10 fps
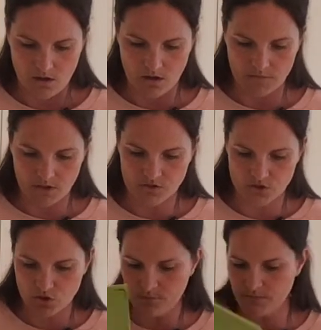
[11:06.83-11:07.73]
I'm going to
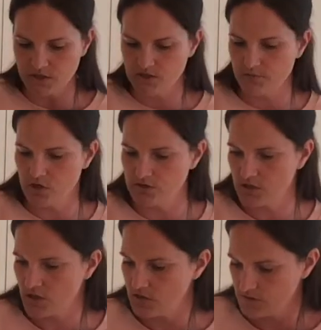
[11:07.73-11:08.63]
chop my
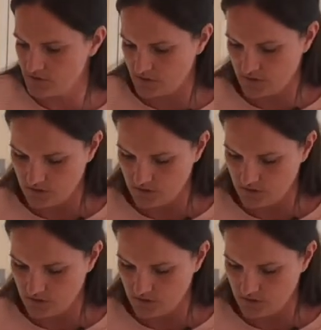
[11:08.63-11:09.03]
tomatoes.